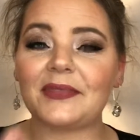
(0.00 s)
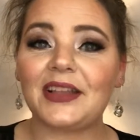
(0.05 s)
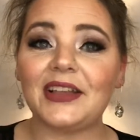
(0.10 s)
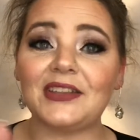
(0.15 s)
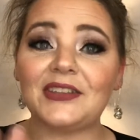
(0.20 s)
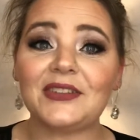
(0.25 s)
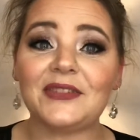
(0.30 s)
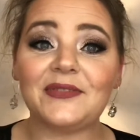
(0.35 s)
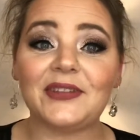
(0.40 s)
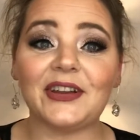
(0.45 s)

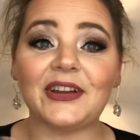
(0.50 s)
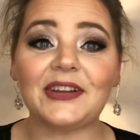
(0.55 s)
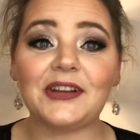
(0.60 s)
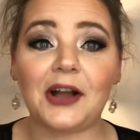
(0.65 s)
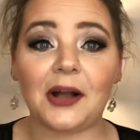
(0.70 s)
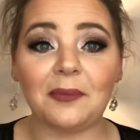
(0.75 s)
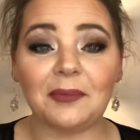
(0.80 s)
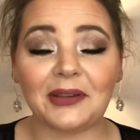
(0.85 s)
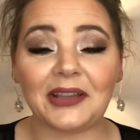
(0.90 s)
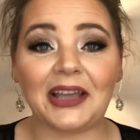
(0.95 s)
it's a very
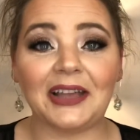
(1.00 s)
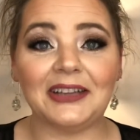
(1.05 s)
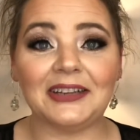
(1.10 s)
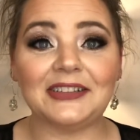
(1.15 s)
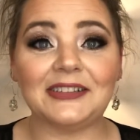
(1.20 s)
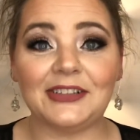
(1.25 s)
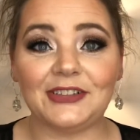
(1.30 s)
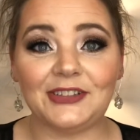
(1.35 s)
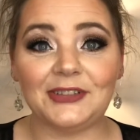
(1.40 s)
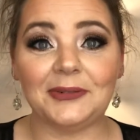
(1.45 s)

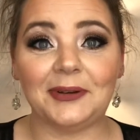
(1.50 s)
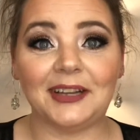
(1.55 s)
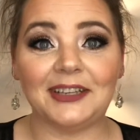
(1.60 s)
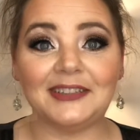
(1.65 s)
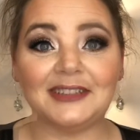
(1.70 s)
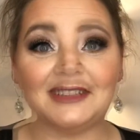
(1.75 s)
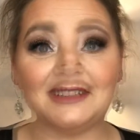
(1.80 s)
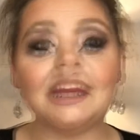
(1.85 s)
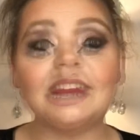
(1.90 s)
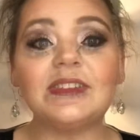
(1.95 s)
complicated
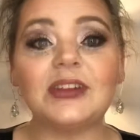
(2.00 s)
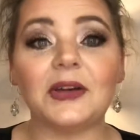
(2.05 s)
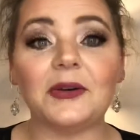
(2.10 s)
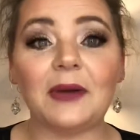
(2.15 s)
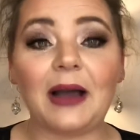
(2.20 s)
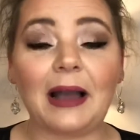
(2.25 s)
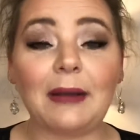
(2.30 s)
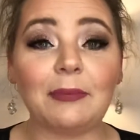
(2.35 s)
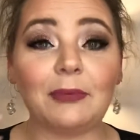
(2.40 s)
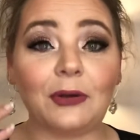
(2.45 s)
situation. So
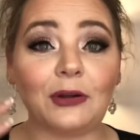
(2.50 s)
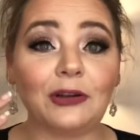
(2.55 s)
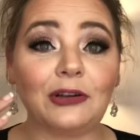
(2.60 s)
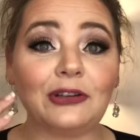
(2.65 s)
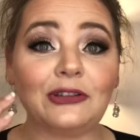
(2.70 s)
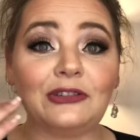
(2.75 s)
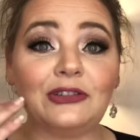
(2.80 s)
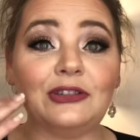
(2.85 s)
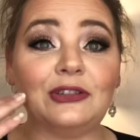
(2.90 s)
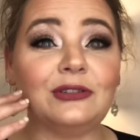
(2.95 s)
I broke
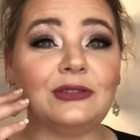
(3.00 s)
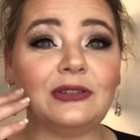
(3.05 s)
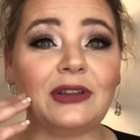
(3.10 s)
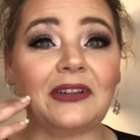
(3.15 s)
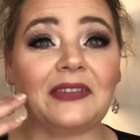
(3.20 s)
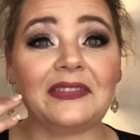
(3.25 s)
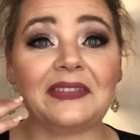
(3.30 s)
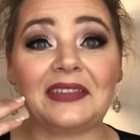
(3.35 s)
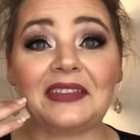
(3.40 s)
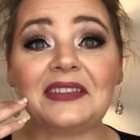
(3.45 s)
a tooth
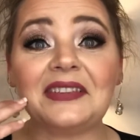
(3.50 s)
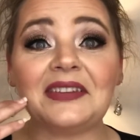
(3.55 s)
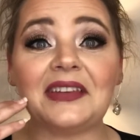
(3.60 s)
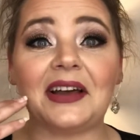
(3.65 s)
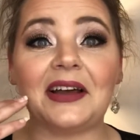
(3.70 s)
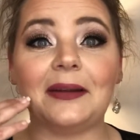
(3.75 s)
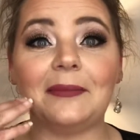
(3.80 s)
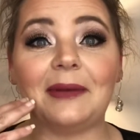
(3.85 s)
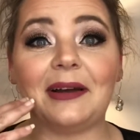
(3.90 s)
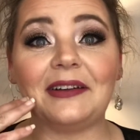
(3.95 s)
on this
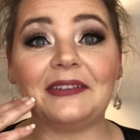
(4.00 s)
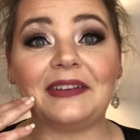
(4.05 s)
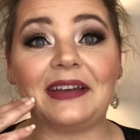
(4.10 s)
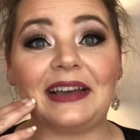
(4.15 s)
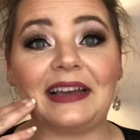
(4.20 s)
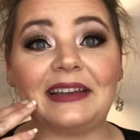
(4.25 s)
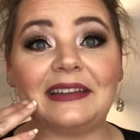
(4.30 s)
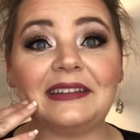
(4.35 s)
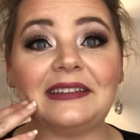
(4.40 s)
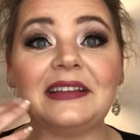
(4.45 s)
side of my
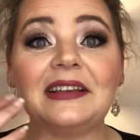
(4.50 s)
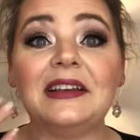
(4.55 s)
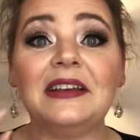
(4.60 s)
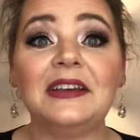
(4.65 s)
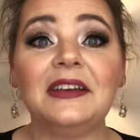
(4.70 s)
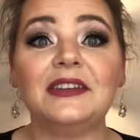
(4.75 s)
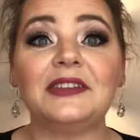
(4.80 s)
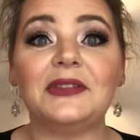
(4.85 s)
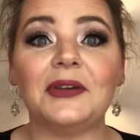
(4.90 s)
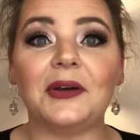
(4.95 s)
face.
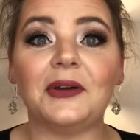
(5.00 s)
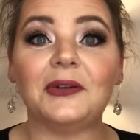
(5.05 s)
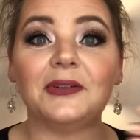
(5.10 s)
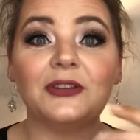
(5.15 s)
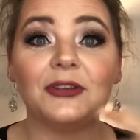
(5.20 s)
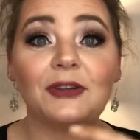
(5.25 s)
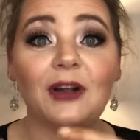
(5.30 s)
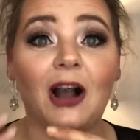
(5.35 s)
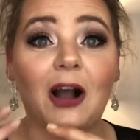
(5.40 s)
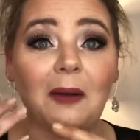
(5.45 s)
So
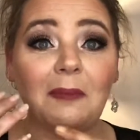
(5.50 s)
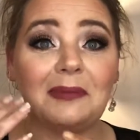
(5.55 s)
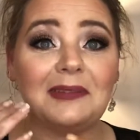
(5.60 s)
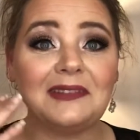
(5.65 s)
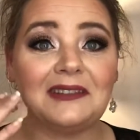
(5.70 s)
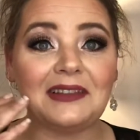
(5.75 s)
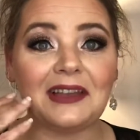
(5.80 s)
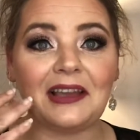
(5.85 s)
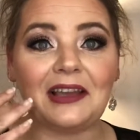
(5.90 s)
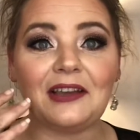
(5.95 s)
to
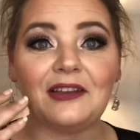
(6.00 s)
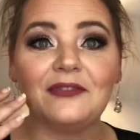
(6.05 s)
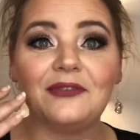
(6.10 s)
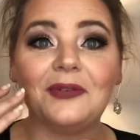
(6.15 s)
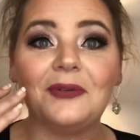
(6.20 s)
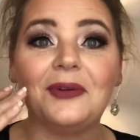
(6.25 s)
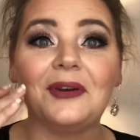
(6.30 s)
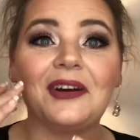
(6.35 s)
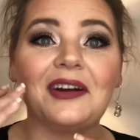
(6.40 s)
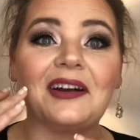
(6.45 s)
compensate
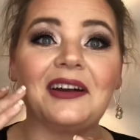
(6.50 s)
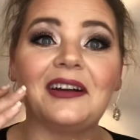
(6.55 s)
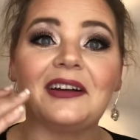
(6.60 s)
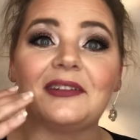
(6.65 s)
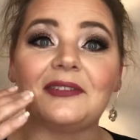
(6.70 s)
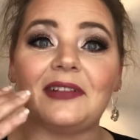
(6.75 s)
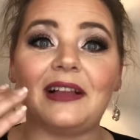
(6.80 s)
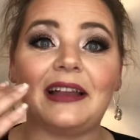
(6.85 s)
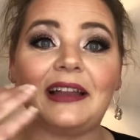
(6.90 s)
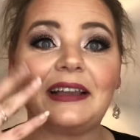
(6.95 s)
for
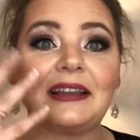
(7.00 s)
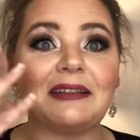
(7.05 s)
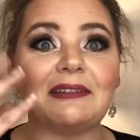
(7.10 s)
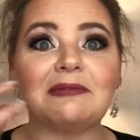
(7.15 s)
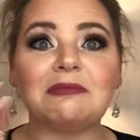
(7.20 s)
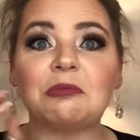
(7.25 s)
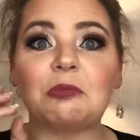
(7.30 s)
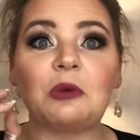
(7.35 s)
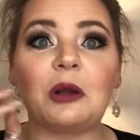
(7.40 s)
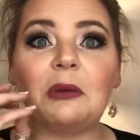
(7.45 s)
like
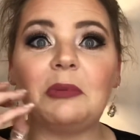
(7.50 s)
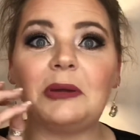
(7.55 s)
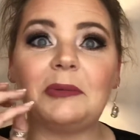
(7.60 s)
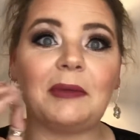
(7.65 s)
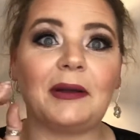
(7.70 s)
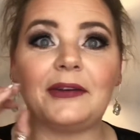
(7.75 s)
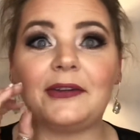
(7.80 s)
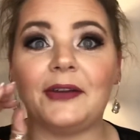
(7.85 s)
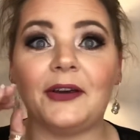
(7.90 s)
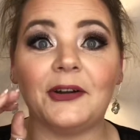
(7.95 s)
rubbing
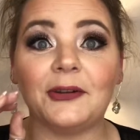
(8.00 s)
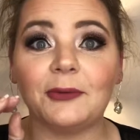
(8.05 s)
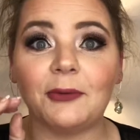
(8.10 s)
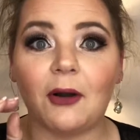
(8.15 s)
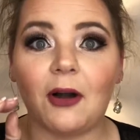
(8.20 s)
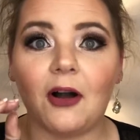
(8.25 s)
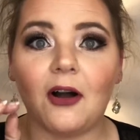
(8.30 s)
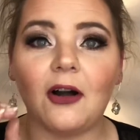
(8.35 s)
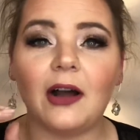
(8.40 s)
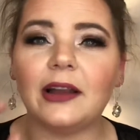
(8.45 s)
my tongue
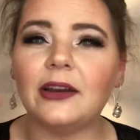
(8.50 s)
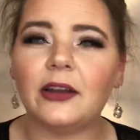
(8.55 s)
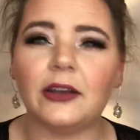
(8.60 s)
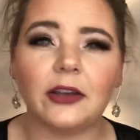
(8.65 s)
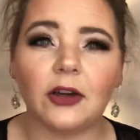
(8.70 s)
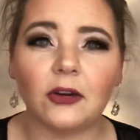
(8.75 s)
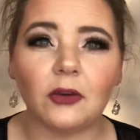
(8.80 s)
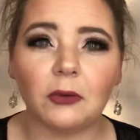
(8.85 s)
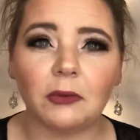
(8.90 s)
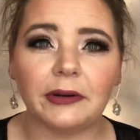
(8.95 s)
raw, I know
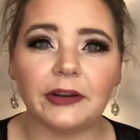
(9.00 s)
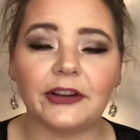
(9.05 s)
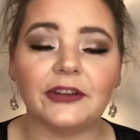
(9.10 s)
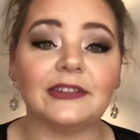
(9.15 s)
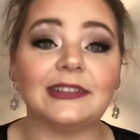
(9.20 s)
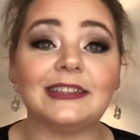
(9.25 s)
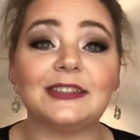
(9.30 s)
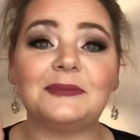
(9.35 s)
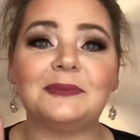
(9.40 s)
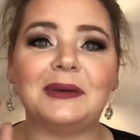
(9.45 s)
y'all don't want to hear
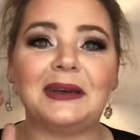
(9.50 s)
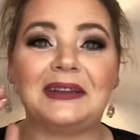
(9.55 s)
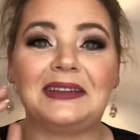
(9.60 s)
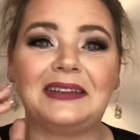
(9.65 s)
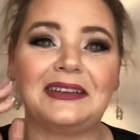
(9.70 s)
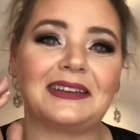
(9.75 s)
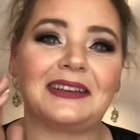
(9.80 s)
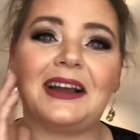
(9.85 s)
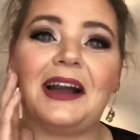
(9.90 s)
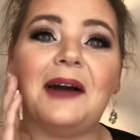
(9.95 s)
this, but
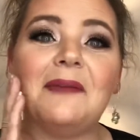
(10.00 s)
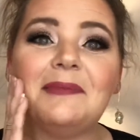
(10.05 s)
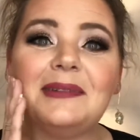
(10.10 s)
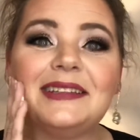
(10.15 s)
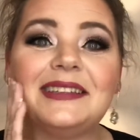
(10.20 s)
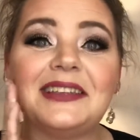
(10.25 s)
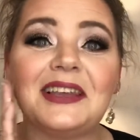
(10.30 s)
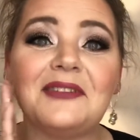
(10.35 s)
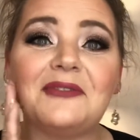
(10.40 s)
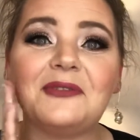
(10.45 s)
to
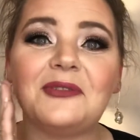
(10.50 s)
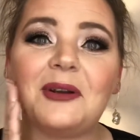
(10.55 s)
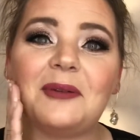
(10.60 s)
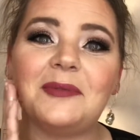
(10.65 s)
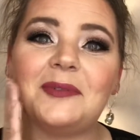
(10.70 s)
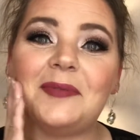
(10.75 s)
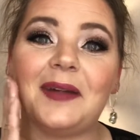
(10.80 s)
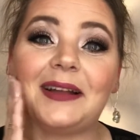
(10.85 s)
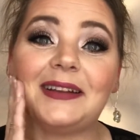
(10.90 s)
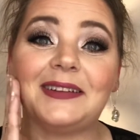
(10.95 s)
compensate for
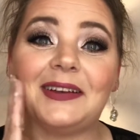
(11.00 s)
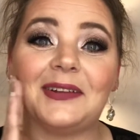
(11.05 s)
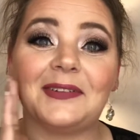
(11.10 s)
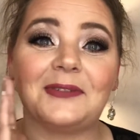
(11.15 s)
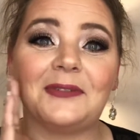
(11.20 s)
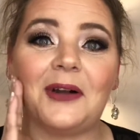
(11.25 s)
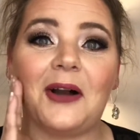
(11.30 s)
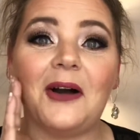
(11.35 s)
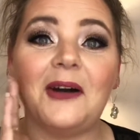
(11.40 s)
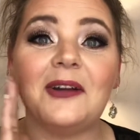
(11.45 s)
rubbing my tongue
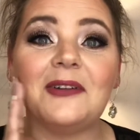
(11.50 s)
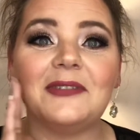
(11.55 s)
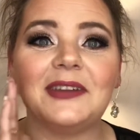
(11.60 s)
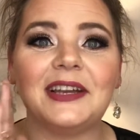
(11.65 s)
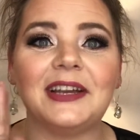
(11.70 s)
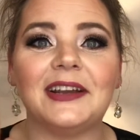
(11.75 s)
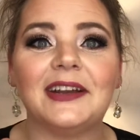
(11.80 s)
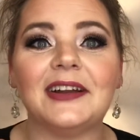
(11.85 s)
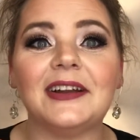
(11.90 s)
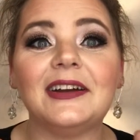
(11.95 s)
raw over
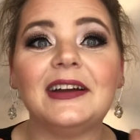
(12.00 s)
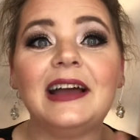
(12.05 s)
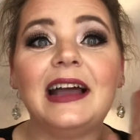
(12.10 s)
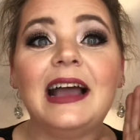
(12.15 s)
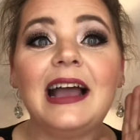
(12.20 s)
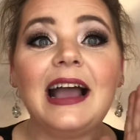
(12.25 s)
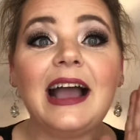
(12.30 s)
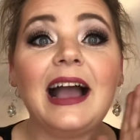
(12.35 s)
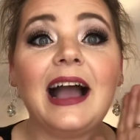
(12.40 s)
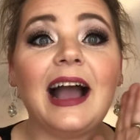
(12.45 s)
here,
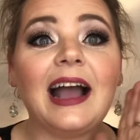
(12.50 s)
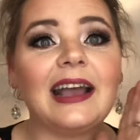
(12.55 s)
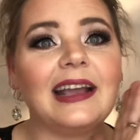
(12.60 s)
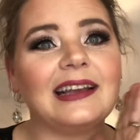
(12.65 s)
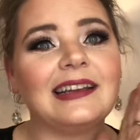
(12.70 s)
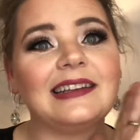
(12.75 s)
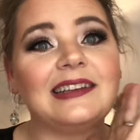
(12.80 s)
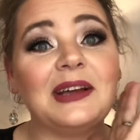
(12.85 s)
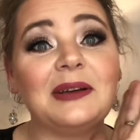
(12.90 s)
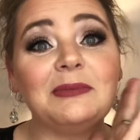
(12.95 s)
I
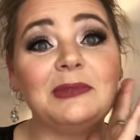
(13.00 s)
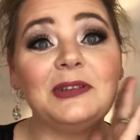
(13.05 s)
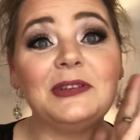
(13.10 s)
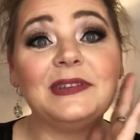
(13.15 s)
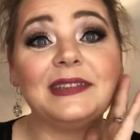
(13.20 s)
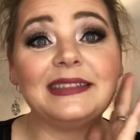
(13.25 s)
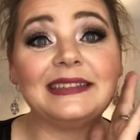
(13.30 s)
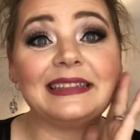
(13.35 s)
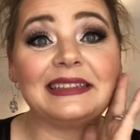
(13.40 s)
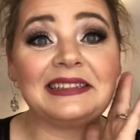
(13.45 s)
ended up
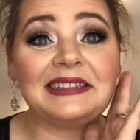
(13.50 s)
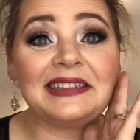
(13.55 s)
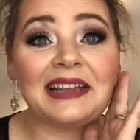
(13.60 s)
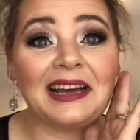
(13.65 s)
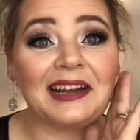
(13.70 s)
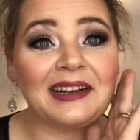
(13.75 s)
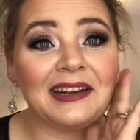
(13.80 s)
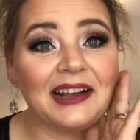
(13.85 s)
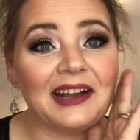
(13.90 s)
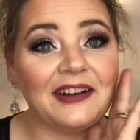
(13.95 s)
using this
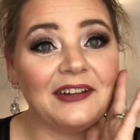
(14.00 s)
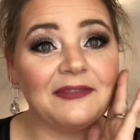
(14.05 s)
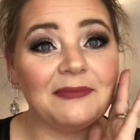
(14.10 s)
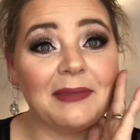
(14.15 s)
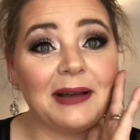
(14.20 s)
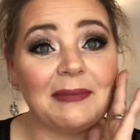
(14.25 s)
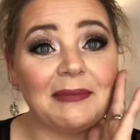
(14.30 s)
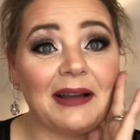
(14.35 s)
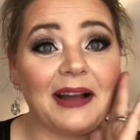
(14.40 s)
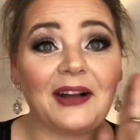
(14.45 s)
side of
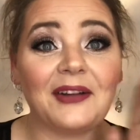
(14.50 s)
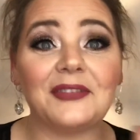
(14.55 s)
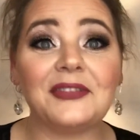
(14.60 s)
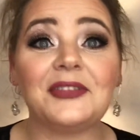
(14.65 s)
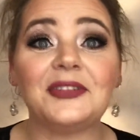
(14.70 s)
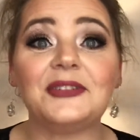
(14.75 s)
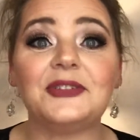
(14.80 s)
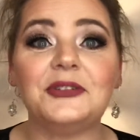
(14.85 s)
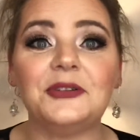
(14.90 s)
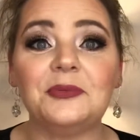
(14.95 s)
my
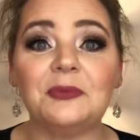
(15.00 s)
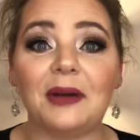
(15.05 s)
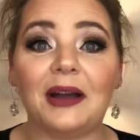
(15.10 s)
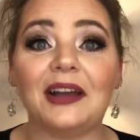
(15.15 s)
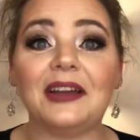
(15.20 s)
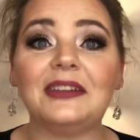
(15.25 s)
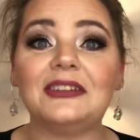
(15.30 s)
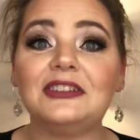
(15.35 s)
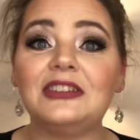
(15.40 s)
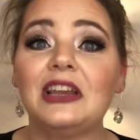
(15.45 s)
mouth too
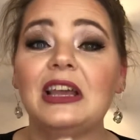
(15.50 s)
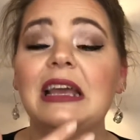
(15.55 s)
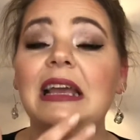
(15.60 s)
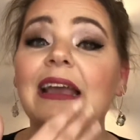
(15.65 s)
much.